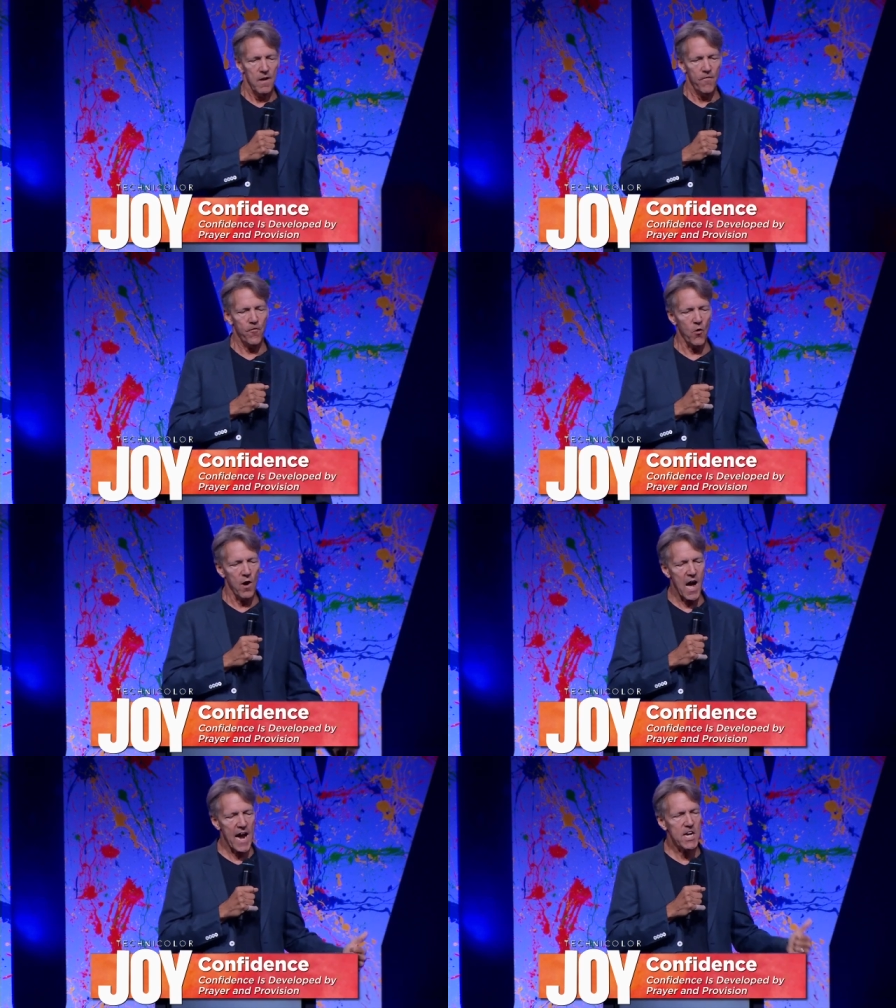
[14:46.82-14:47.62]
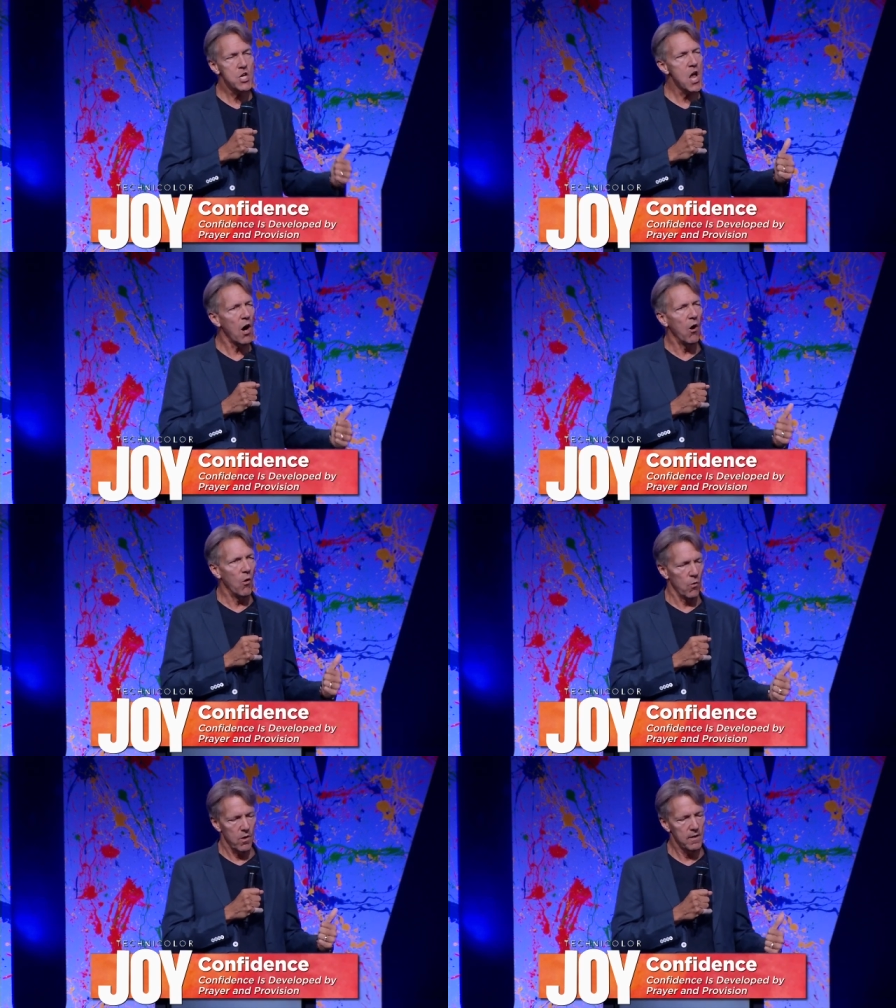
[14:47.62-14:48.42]
For I
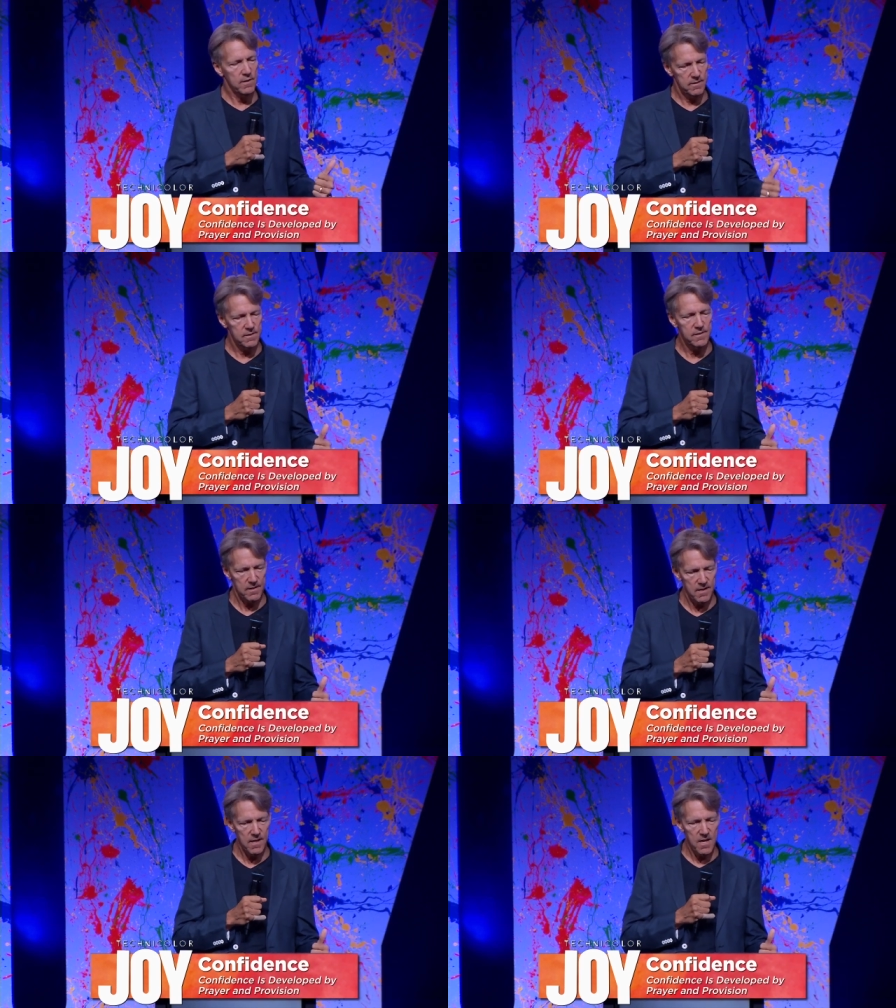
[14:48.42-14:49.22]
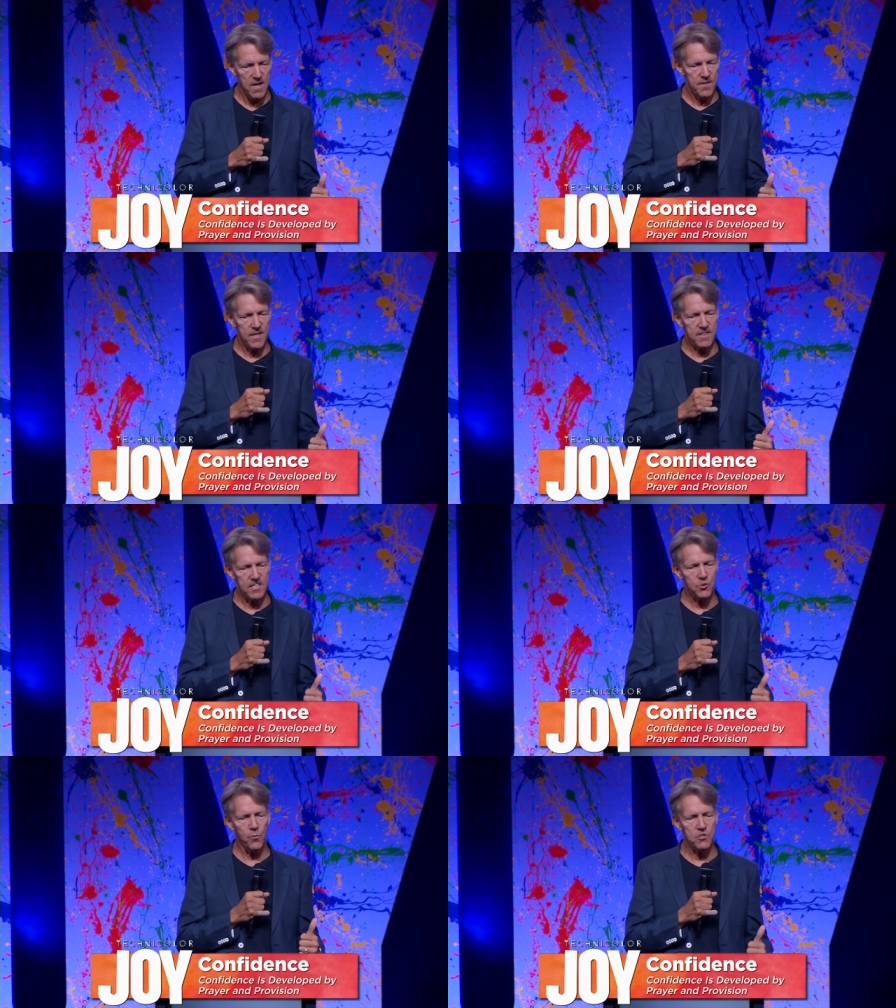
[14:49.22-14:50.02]
know that
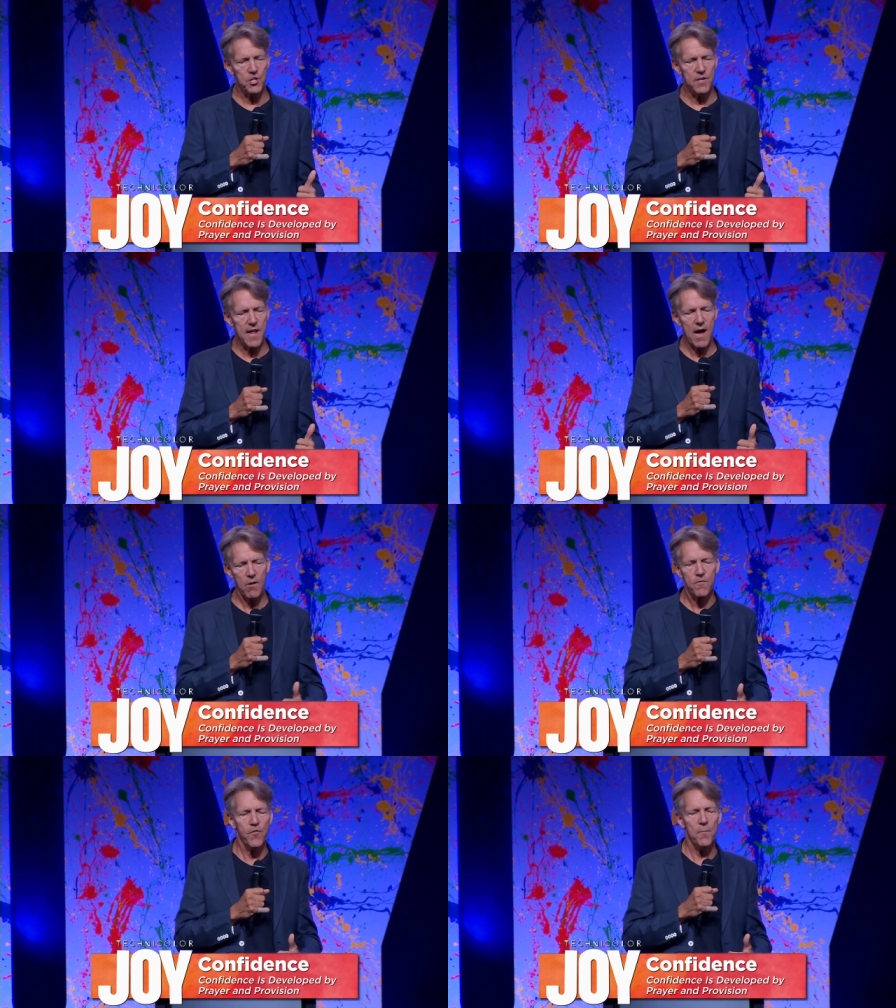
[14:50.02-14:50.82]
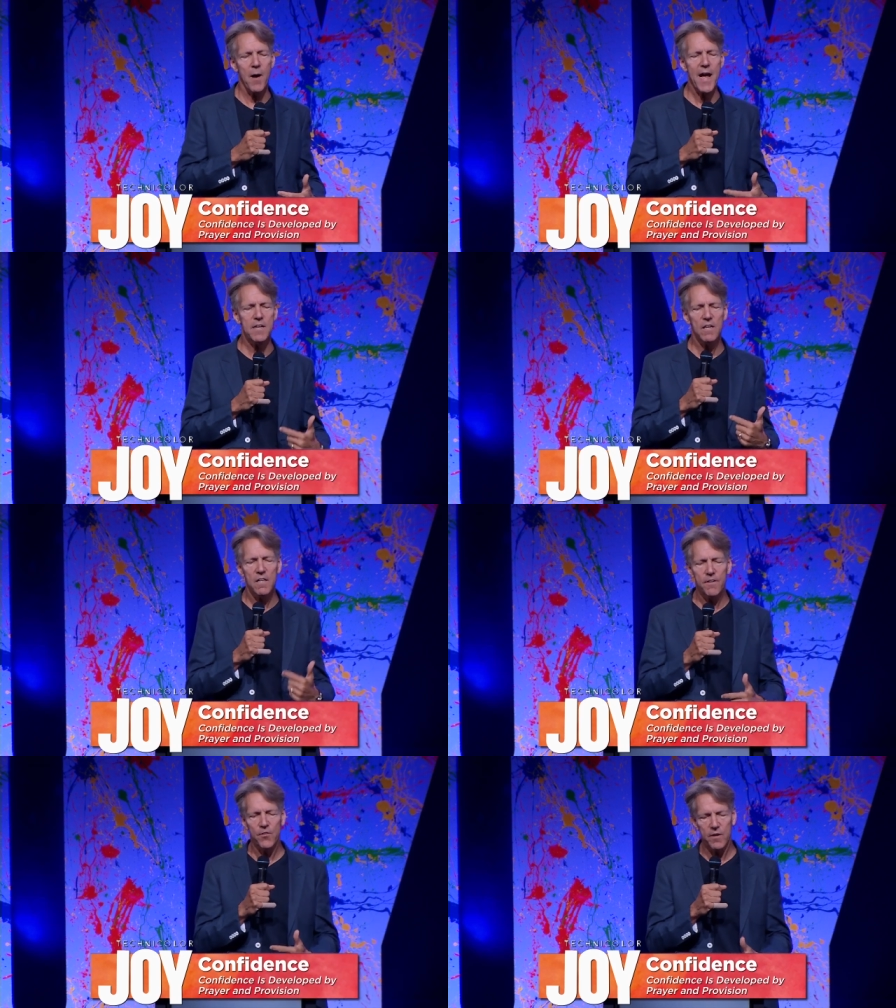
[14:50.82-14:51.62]
this will turn out for my
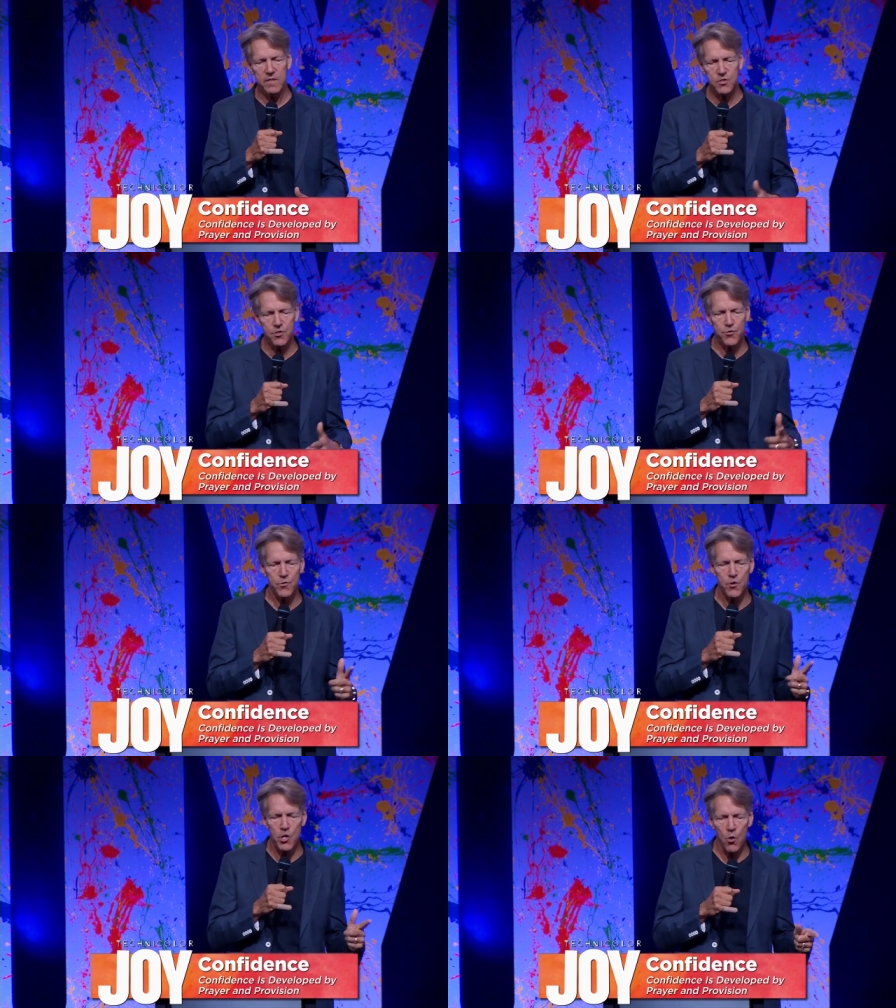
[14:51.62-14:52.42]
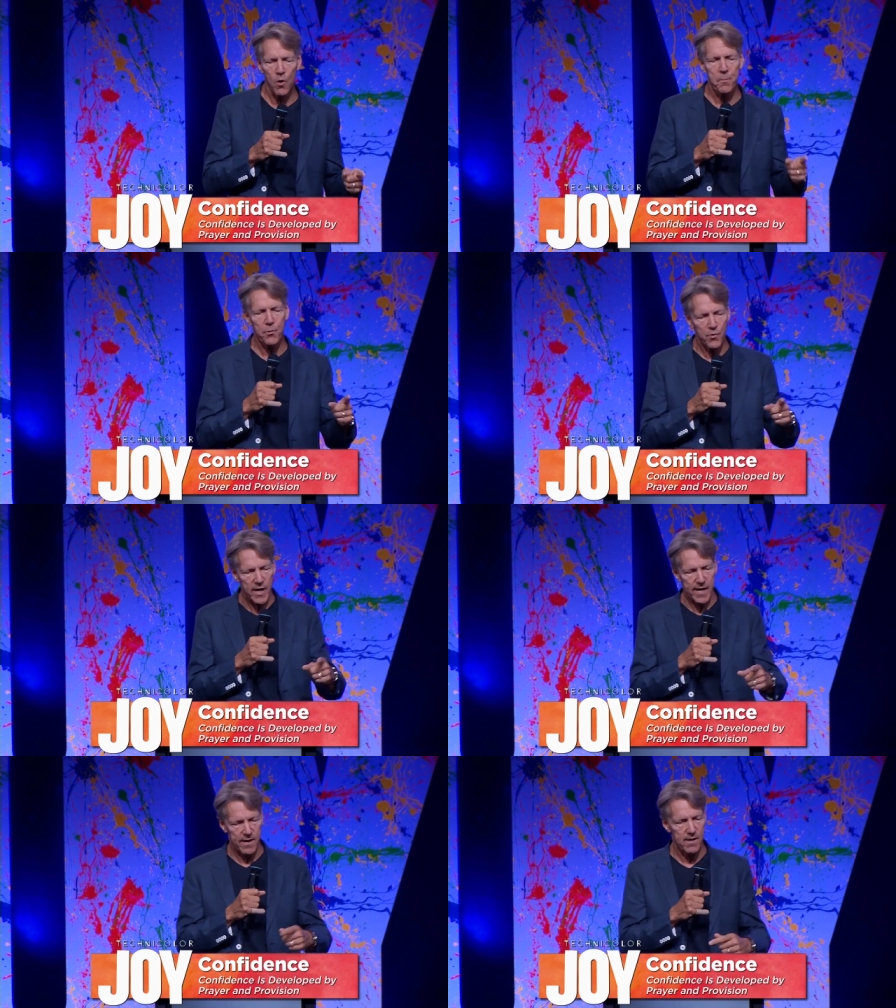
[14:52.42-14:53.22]
deliverance through your
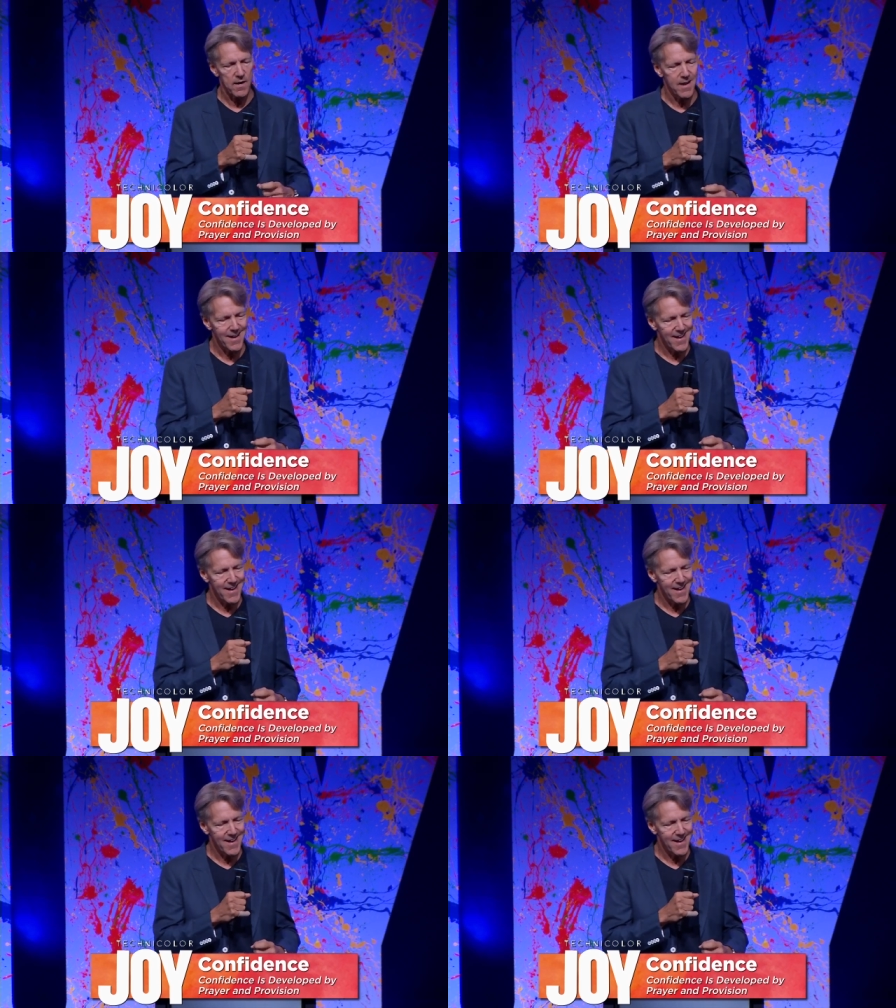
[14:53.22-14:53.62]
prayer